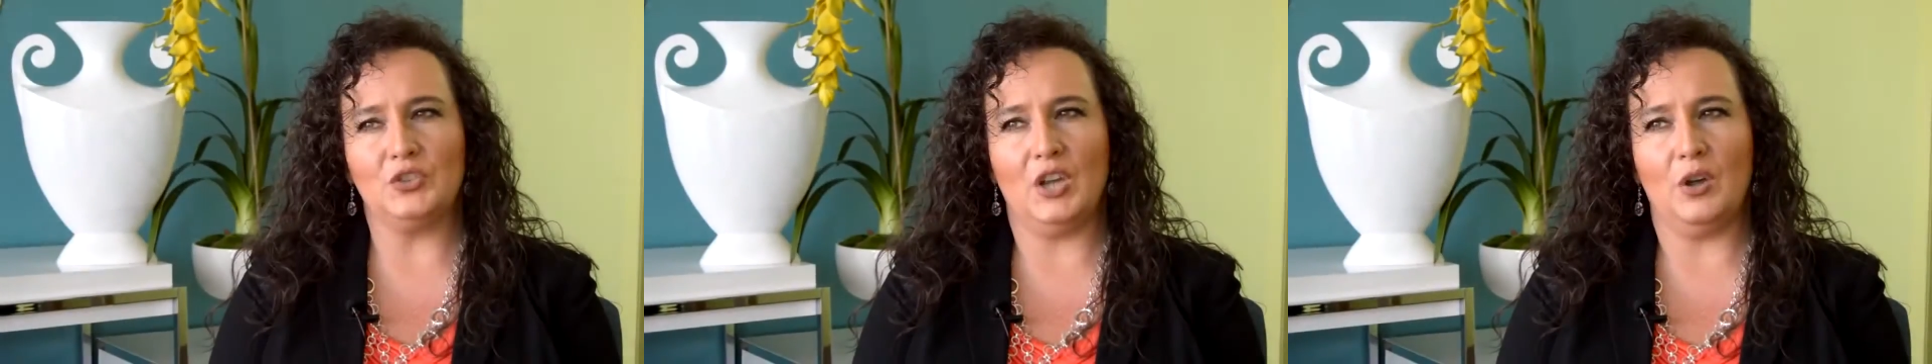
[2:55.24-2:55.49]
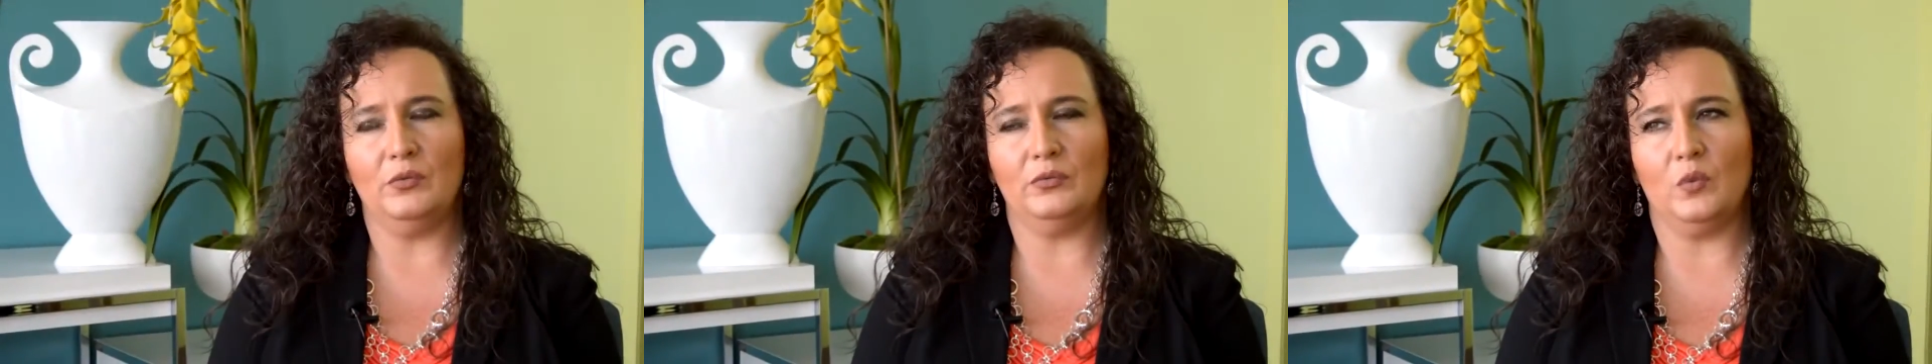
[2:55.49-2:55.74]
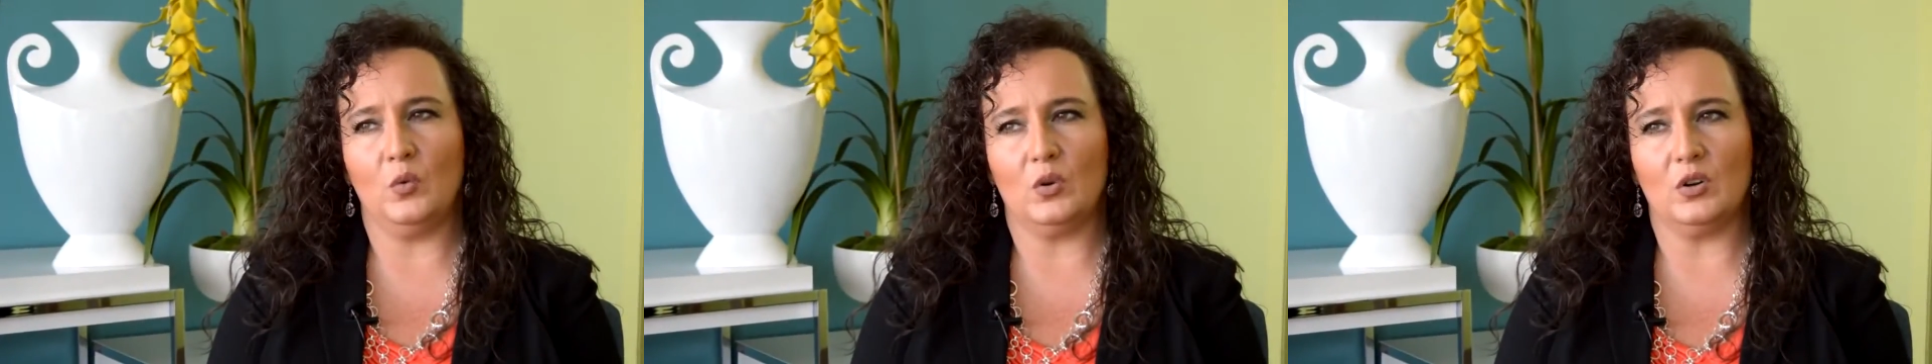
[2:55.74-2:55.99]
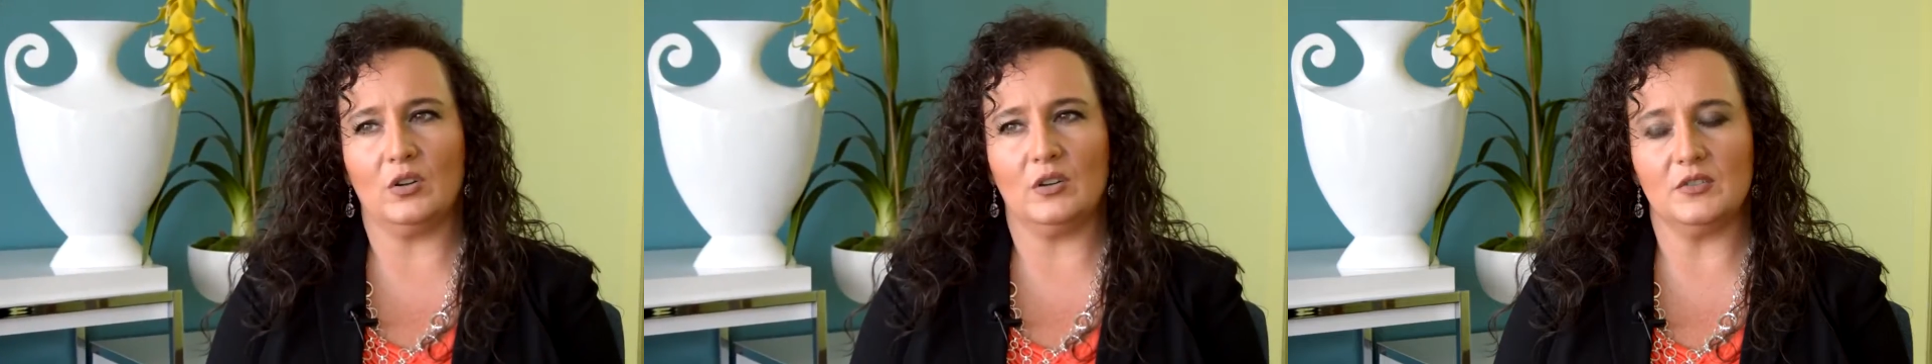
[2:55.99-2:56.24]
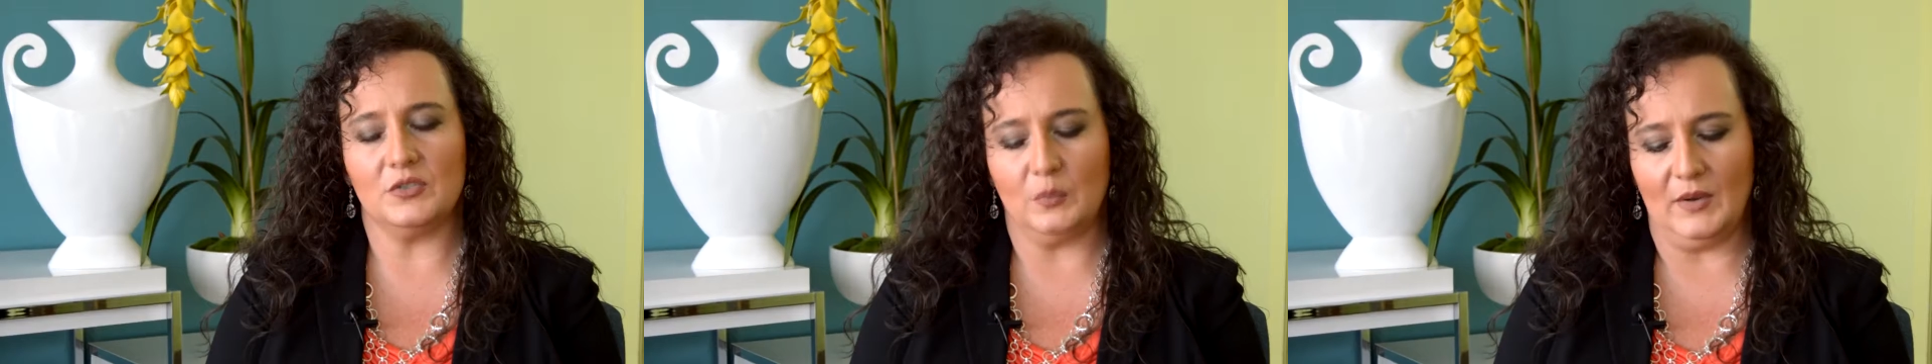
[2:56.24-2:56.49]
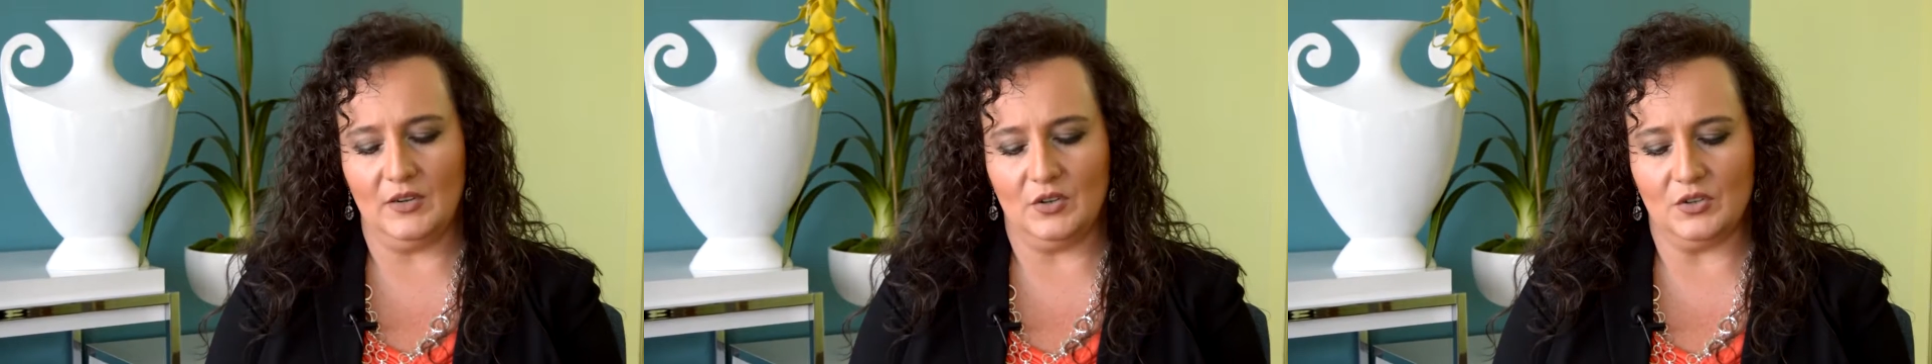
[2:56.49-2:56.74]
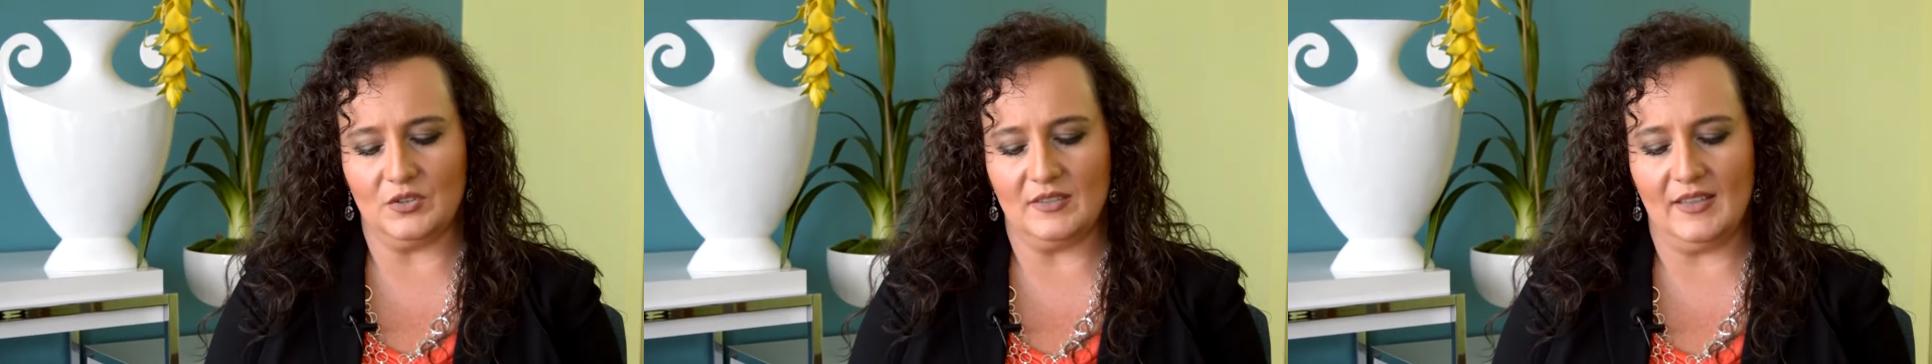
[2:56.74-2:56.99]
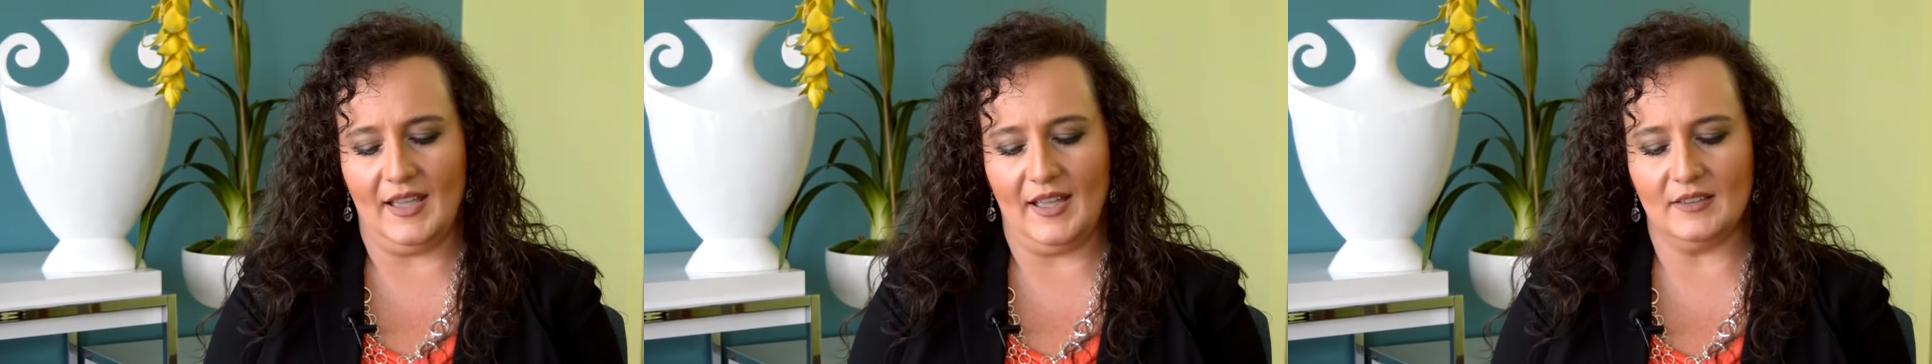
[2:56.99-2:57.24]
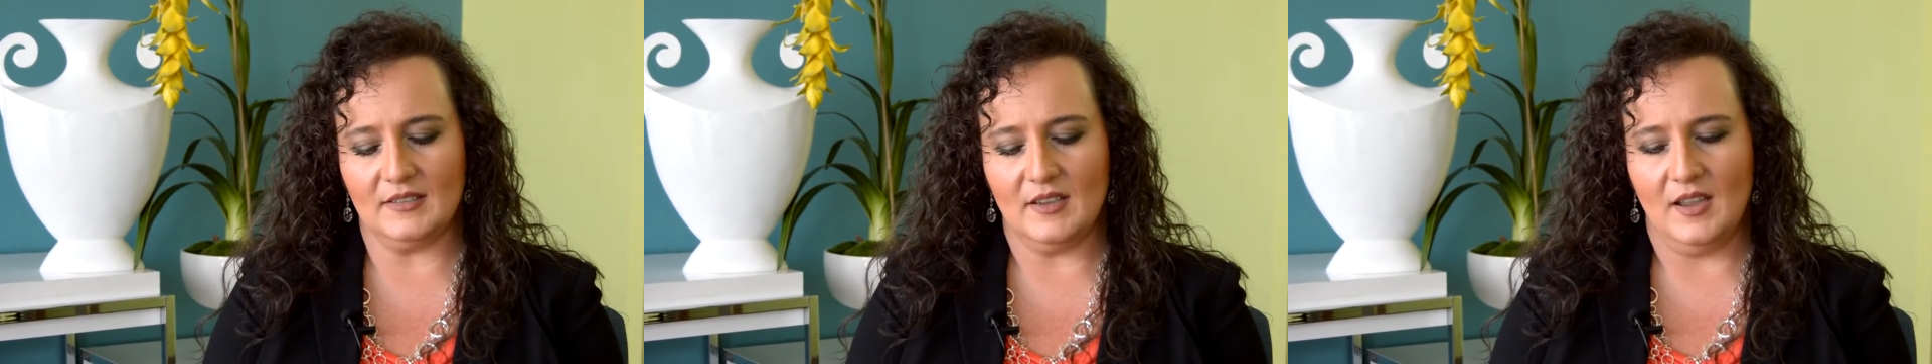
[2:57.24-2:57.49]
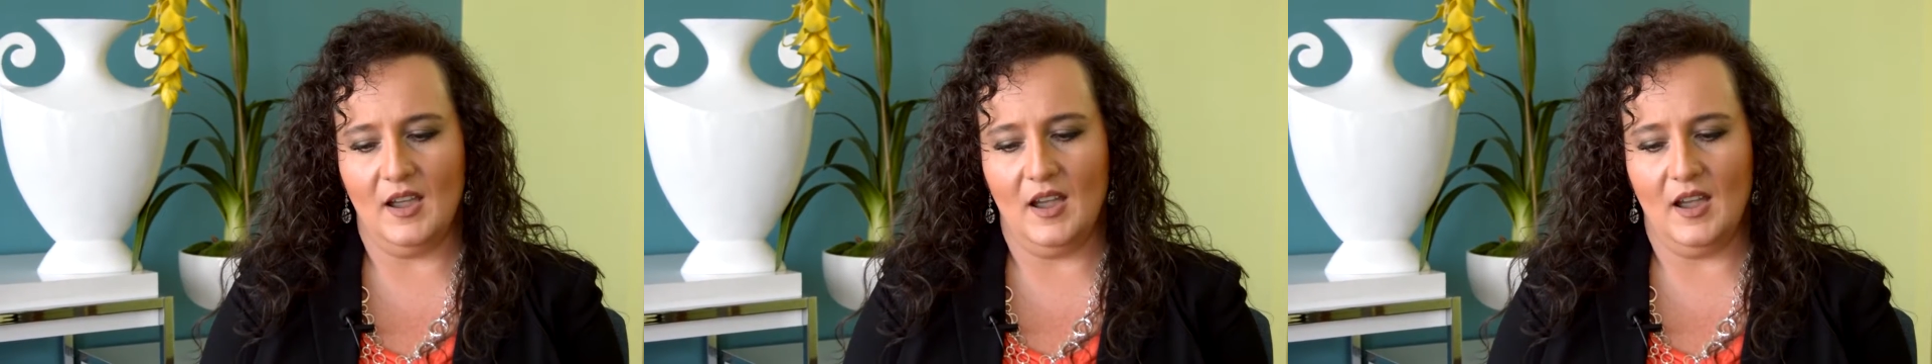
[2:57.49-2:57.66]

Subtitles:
Go for sweeteners that